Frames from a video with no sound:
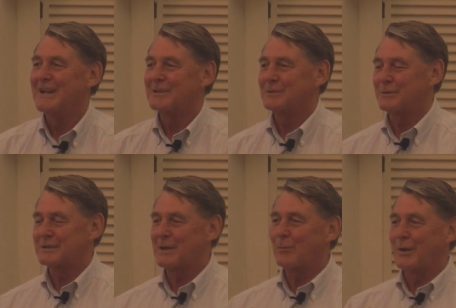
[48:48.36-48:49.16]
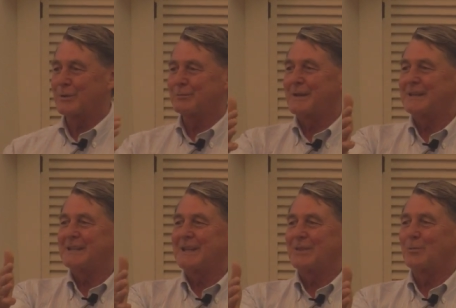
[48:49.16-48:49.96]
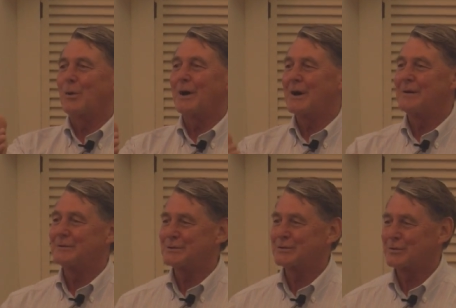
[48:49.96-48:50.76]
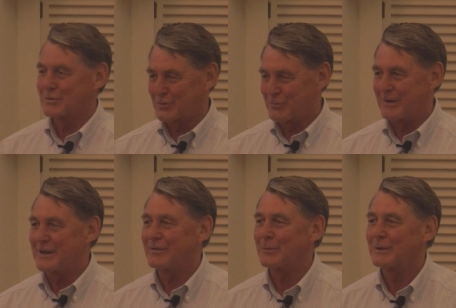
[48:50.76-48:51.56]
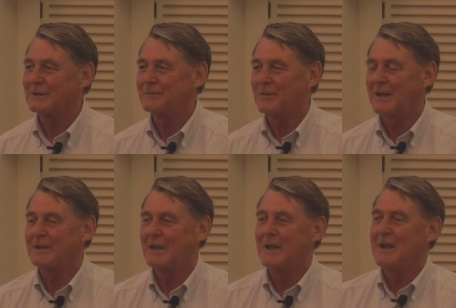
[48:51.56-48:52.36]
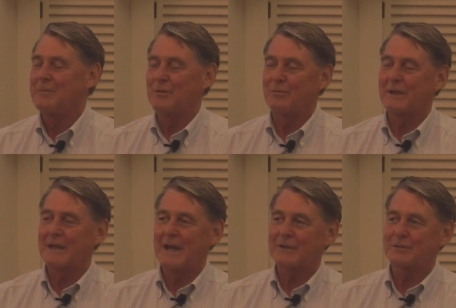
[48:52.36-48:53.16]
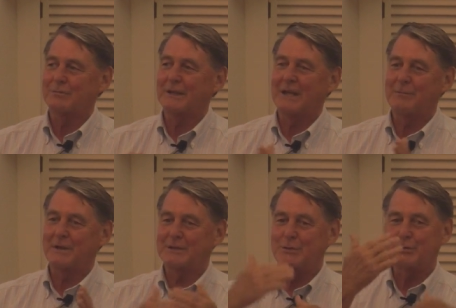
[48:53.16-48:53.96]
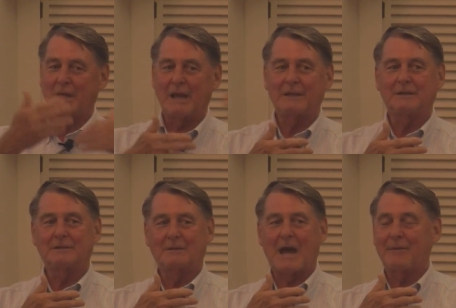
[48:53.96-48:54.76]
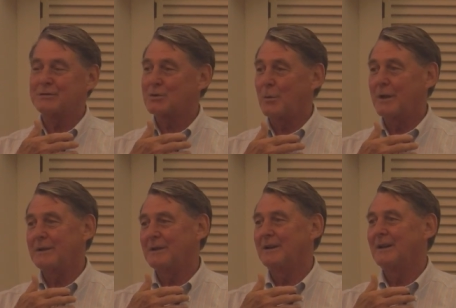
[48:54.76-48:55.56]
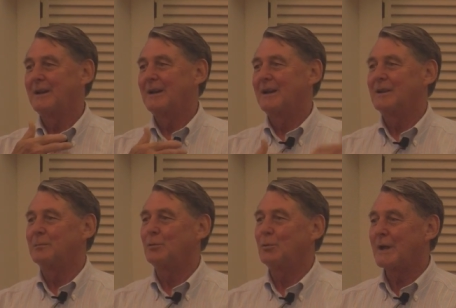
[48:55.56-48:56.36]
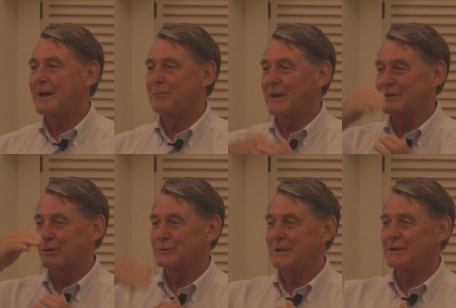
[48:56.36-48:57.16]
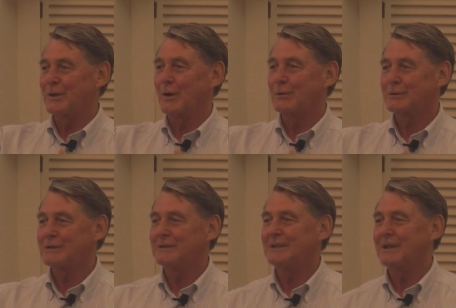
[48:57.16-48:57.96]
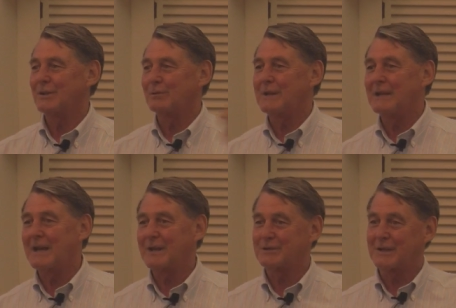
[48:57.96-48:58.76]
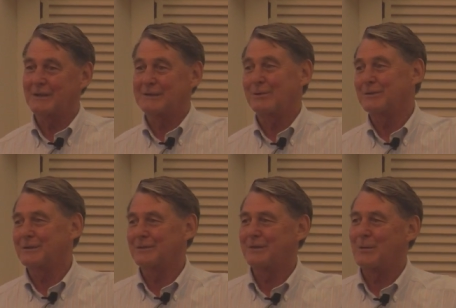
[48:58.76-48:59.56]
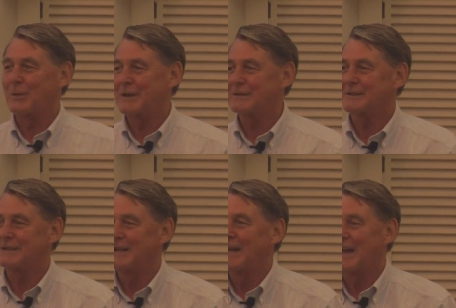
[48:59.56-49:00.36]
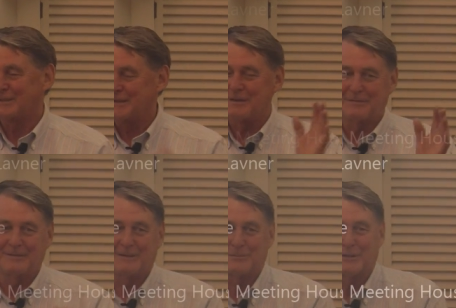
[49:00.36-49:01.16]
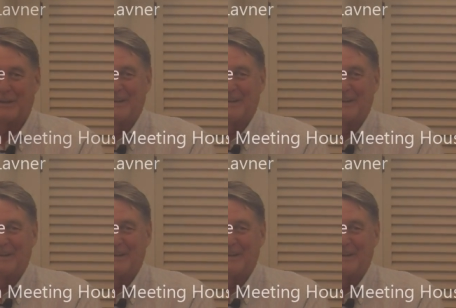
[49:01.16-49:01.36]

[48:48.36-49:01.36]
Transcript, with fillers: So the subway goes right underneath Orange Street, if you will. And the red line is the red line because it used to end in Harvard Square, and the blue line because it goes under the ocean ocean and the green line because it goes out to the Fenways, and that's enough. I'm sorry.